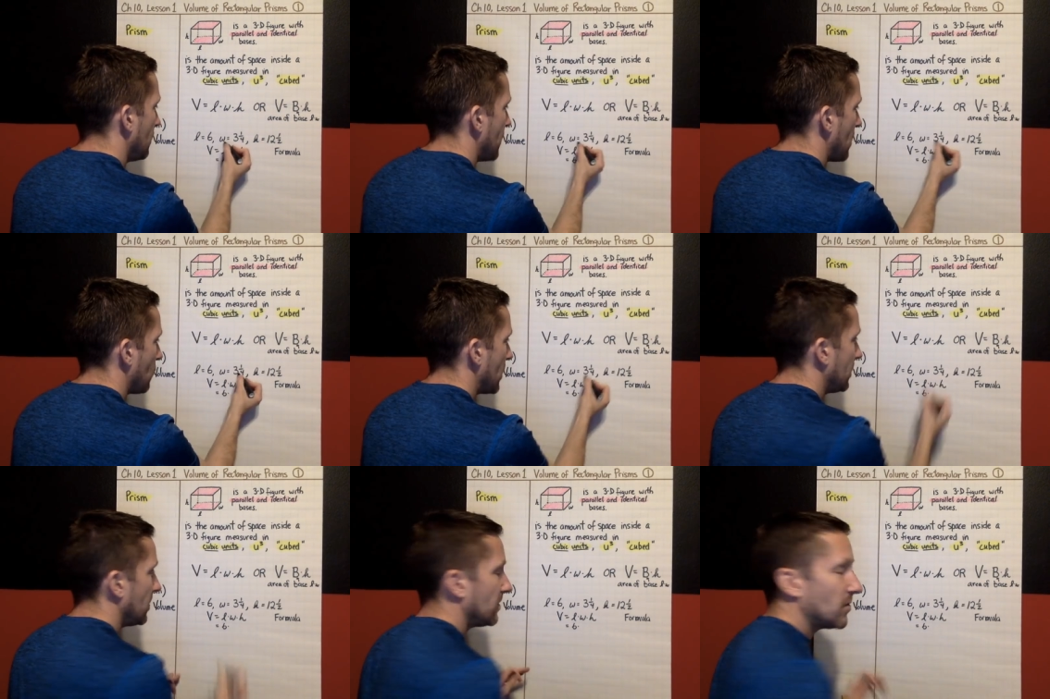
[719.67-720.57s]
my
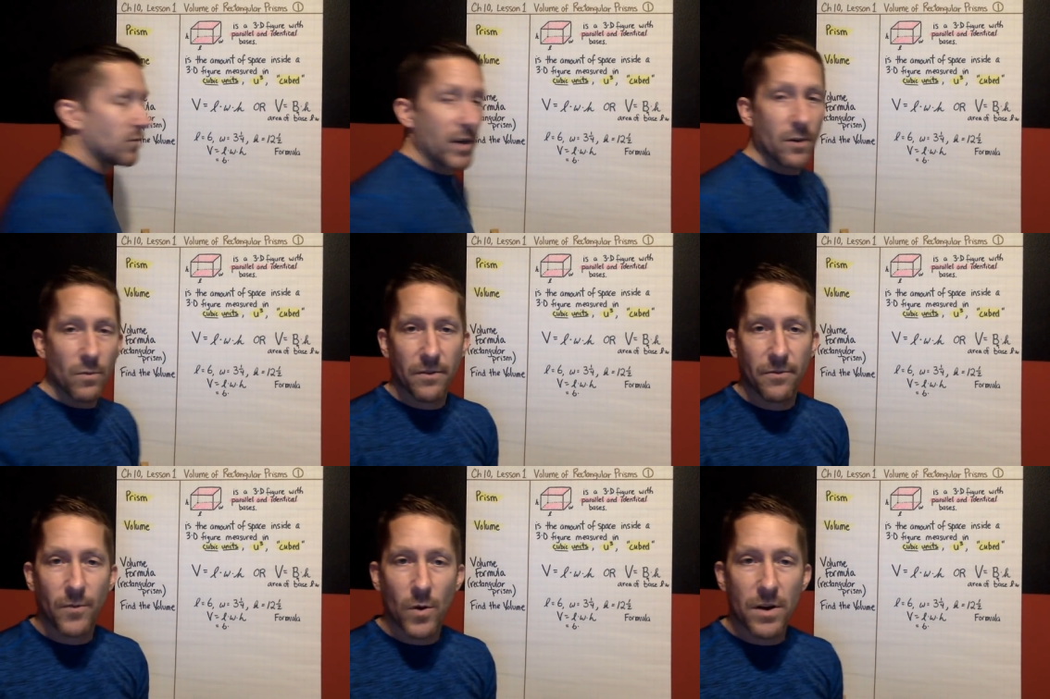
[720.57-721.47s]
width is 3 and 1
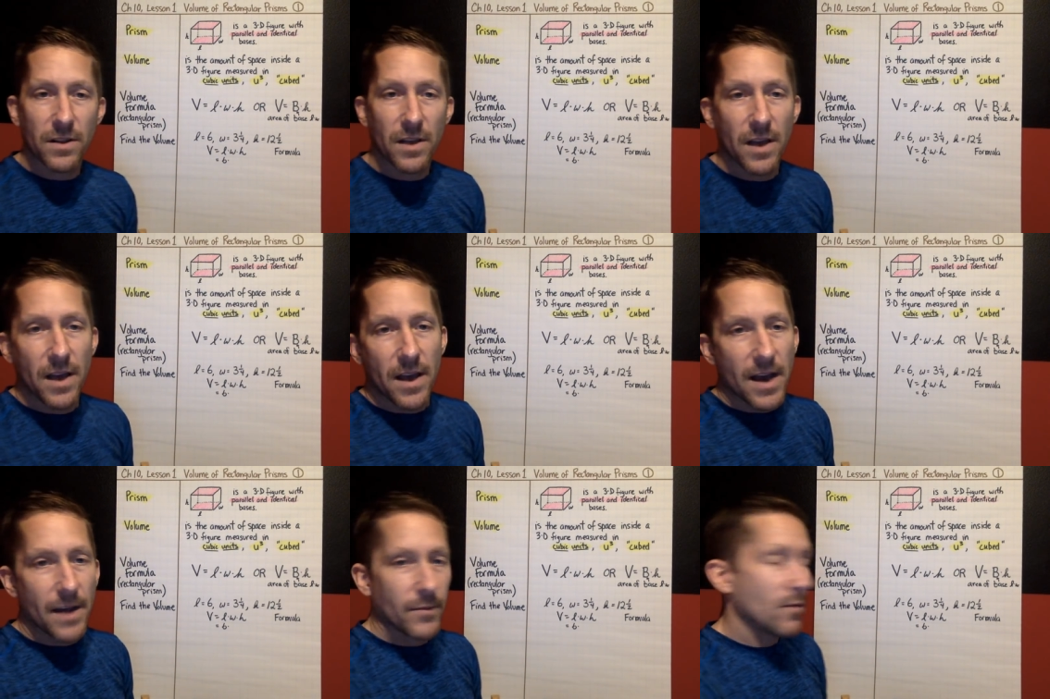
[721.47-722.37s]
fourth.
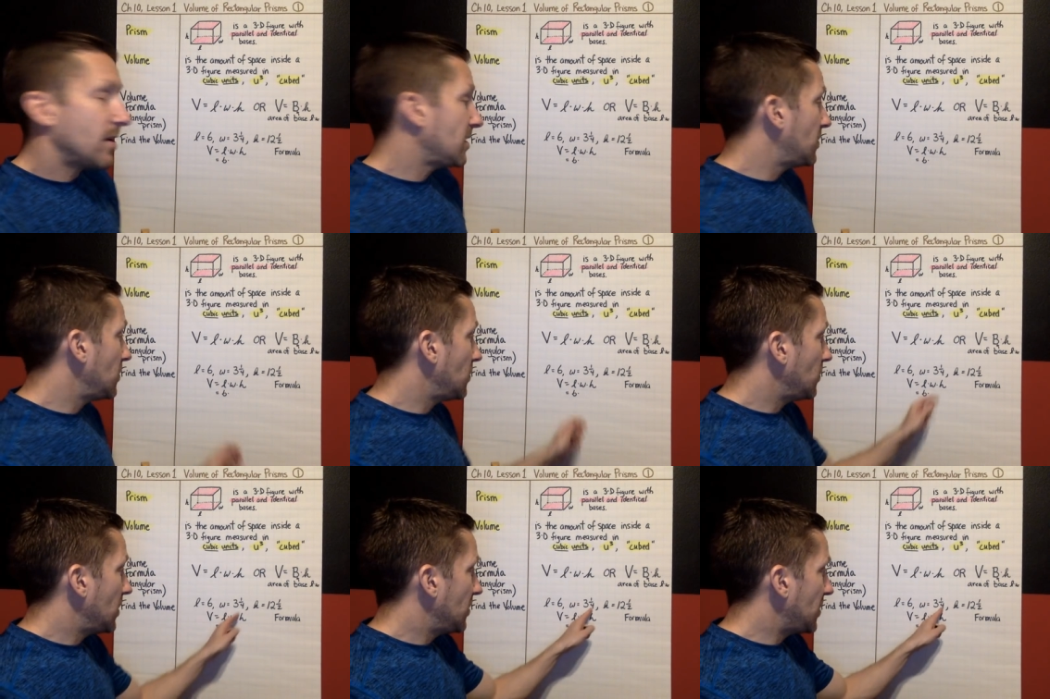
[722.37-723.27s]
I'm going
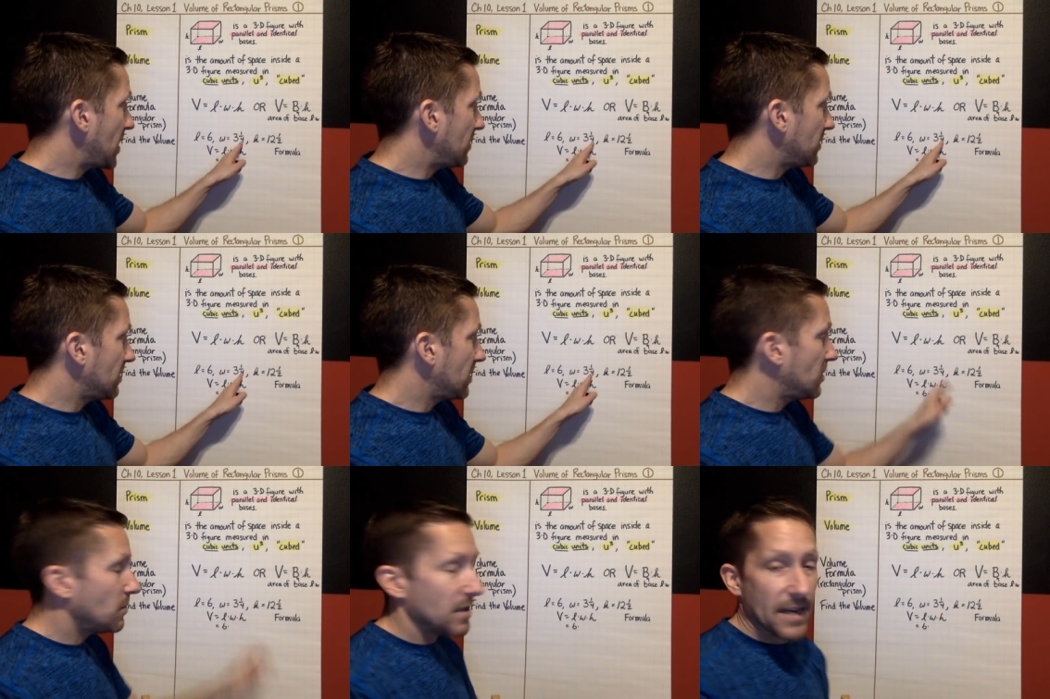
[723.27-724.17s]
to change this
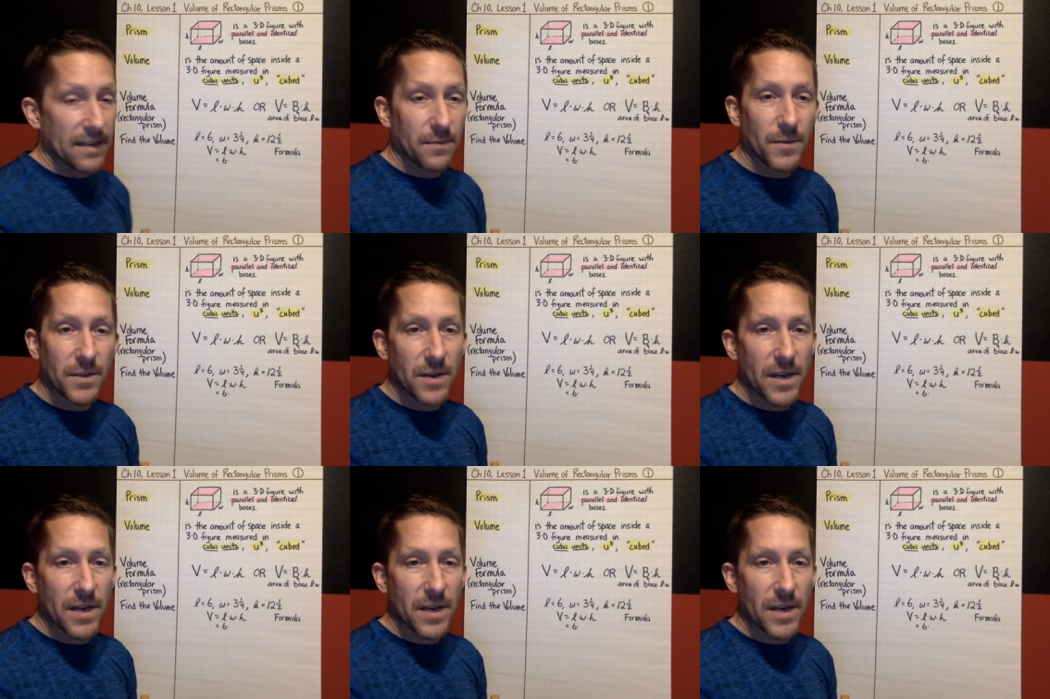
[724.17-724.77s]
into a decimal so